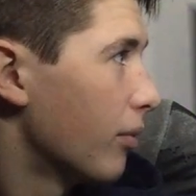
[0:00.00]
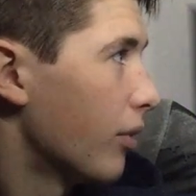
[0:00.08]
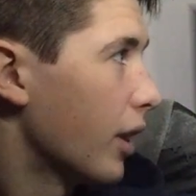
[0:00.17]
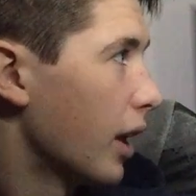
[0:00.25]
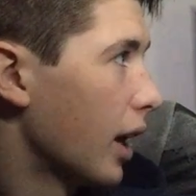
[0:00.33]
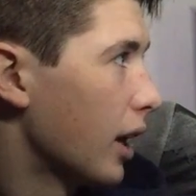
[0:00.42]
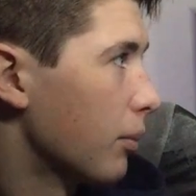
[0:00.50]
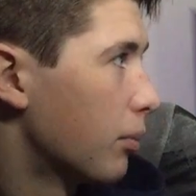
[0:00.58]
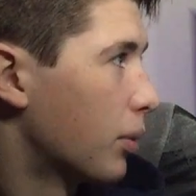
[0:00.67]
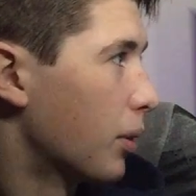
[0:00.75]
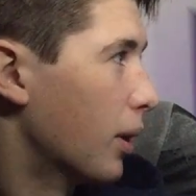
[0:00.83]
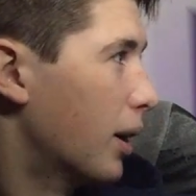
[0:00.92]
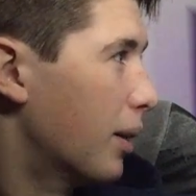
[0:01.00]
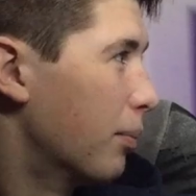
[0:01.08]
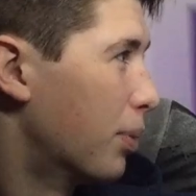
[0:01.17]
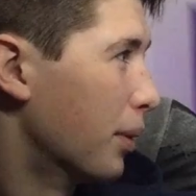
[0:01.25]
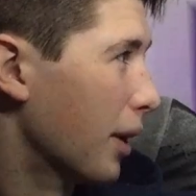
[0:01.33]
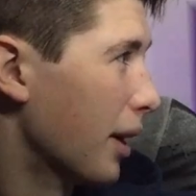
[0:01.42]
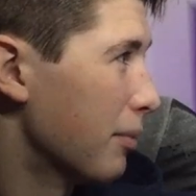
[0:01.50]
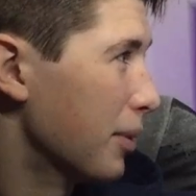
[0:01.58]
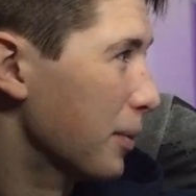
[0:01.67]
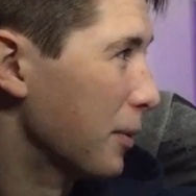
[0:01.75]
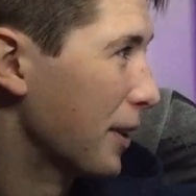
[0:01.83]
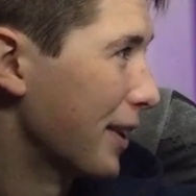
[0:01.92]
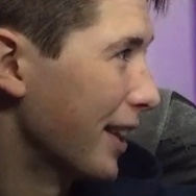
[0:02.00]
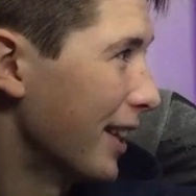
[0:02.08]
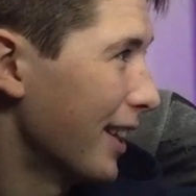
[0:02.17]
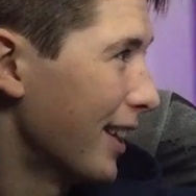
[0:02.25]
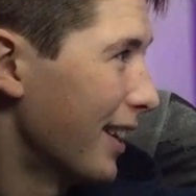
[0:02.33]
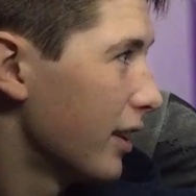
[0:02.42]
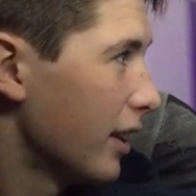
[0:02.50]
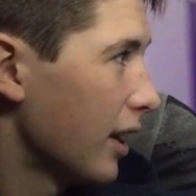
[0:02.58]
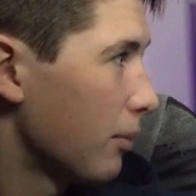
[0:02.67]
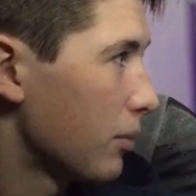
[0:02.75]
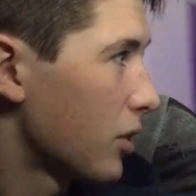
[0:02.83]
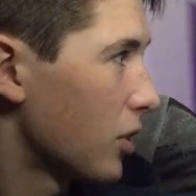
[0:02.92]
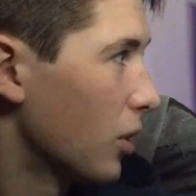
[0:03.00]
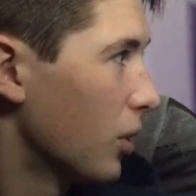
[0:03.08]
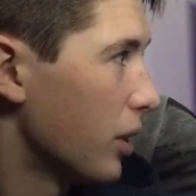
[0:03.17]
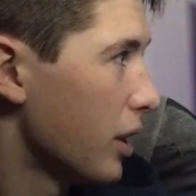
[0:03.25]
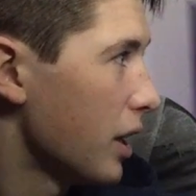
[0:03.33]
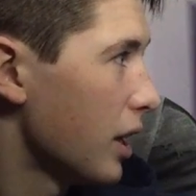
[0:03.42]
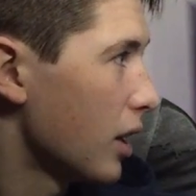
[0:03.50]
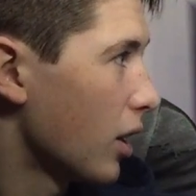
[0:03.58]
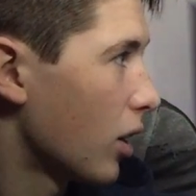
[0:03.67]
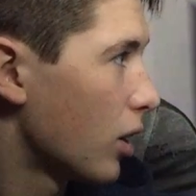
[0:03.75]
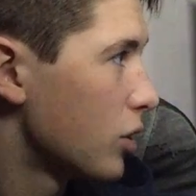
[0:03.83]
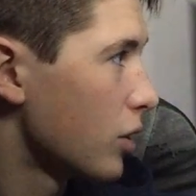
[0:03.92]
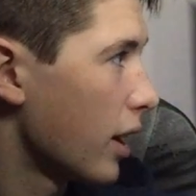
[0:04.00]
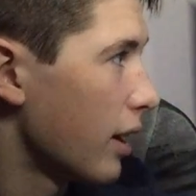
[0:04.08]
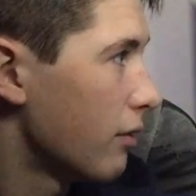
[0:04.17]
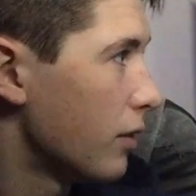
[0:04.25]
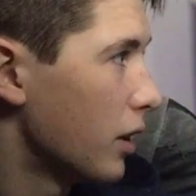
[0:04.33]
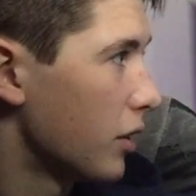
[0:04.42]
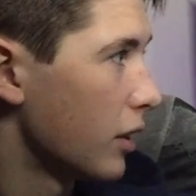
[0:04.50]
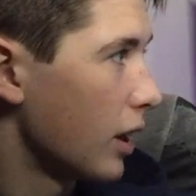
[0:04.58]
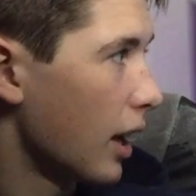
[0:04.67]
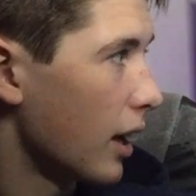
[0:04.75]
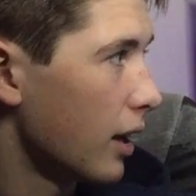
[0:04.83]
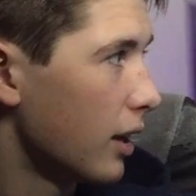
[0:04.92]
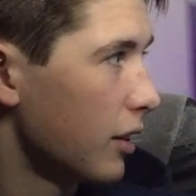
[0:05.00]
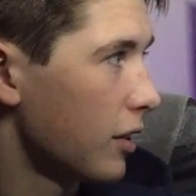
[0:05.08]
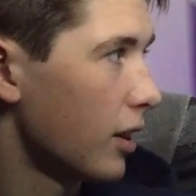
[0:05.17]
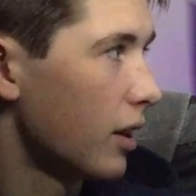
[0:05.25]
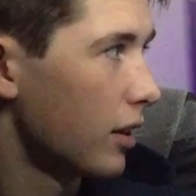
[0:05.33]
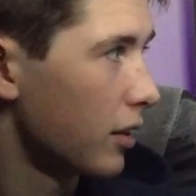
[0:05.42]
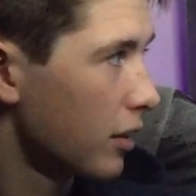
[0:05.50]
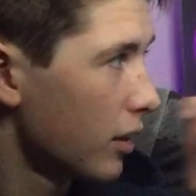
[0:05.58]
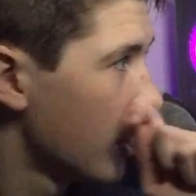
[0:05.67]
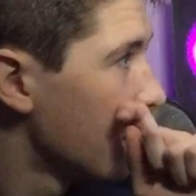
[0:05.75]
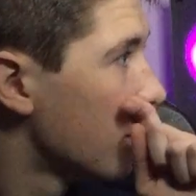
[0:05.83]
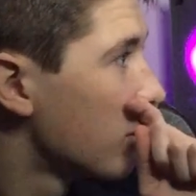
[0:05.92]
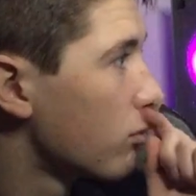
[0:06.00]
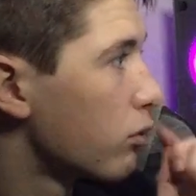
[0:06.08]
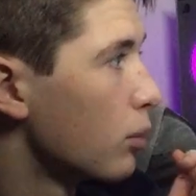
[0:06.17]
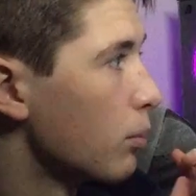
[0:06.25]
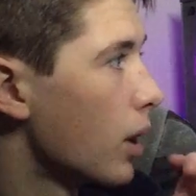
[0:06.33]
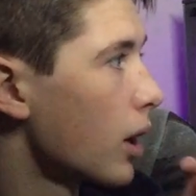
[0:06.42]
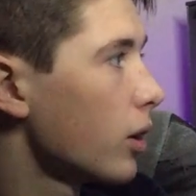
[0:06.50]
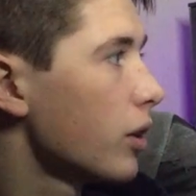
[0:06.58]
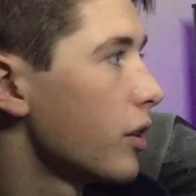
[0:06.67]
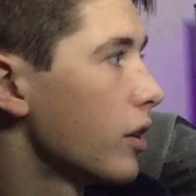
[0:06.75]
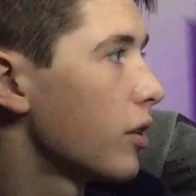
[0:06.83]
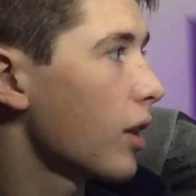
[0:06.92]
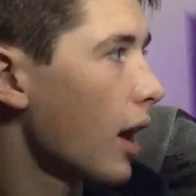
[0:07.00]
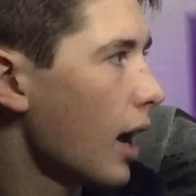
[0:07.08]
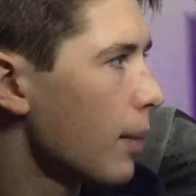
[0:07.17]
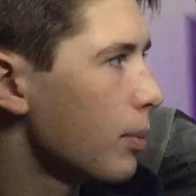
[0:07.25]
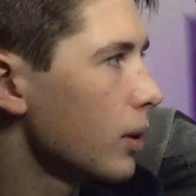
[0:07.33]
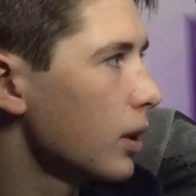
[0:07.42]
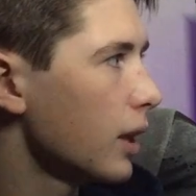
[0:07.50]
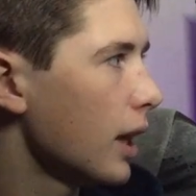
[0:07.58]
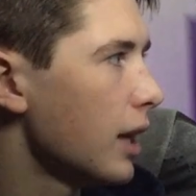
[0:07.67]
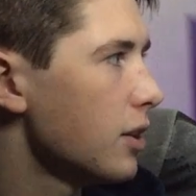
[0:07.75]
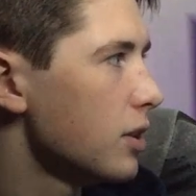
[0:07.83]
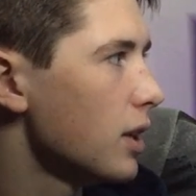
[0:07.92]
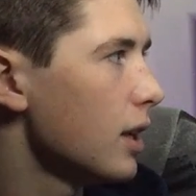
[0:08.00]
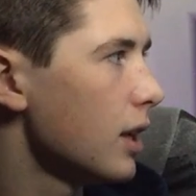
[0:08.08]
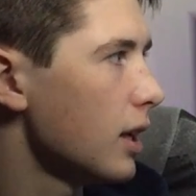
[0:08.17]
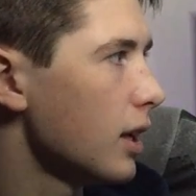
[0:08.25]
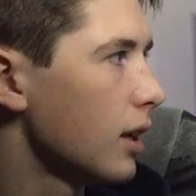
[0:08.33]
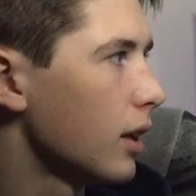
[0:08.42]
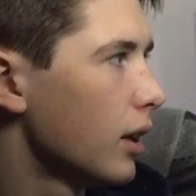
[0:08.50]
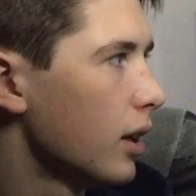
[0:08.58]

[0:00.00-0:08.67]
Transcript: they had a problem with it. Yeah, so the hard drive isn't, it says for model, it says Apple HDD